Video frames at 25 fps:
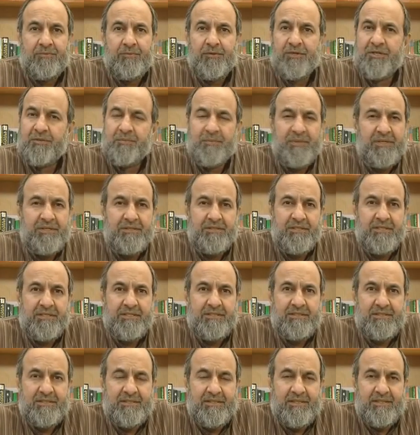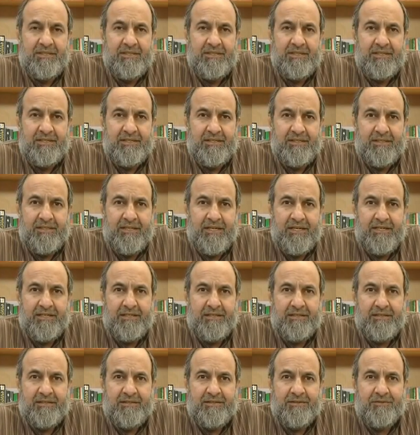What it means is
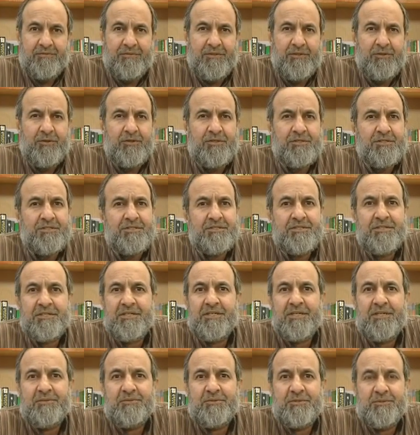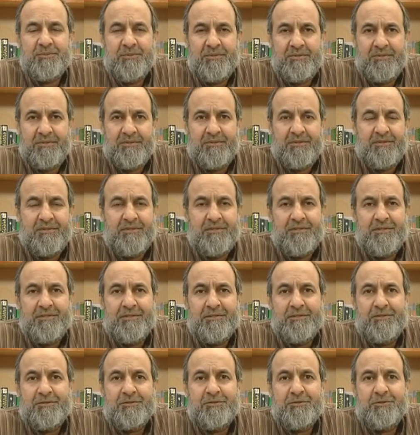that we are not just accountable
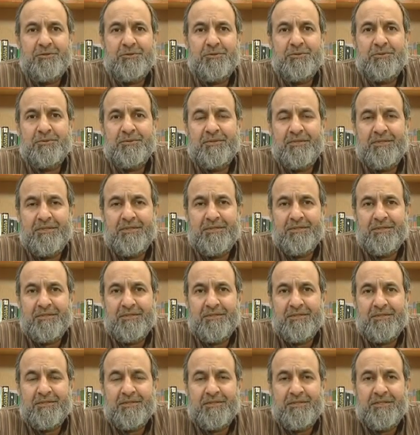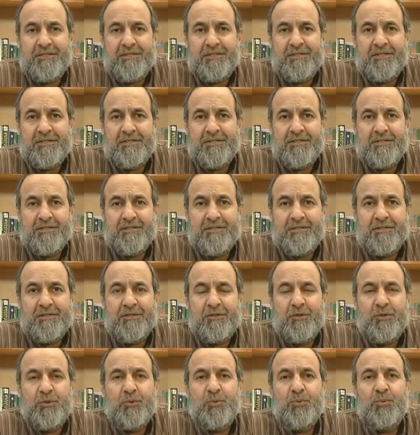to the
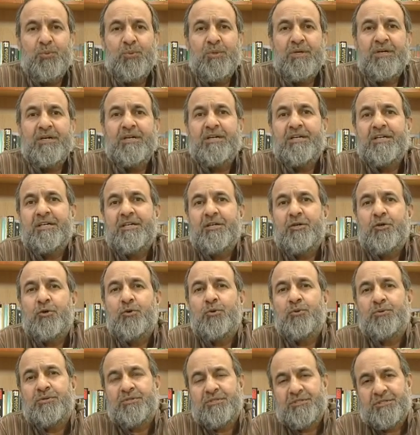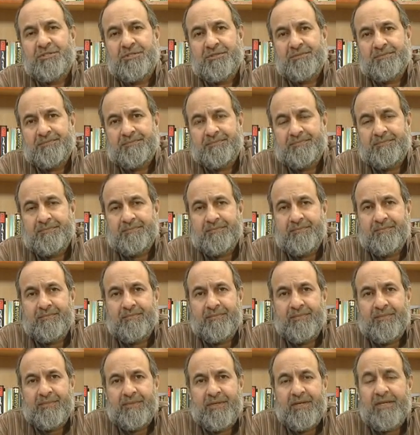worldly courts
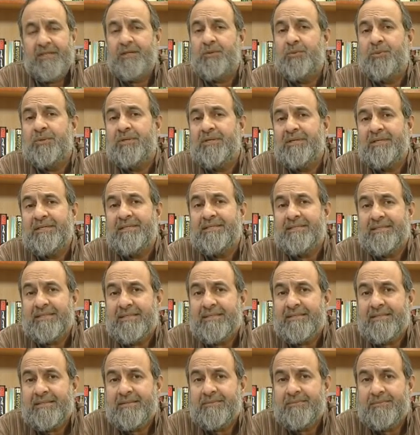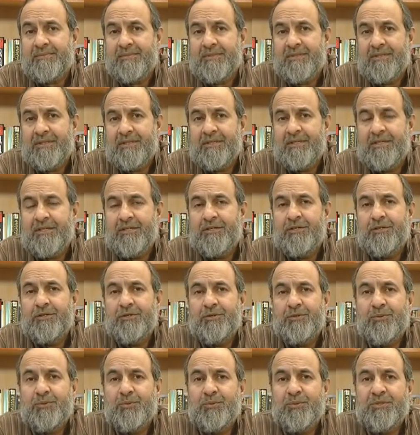and the worldly system
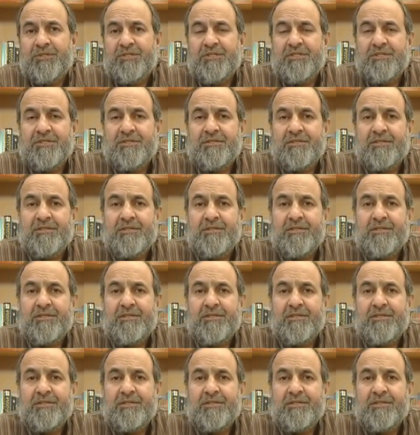which is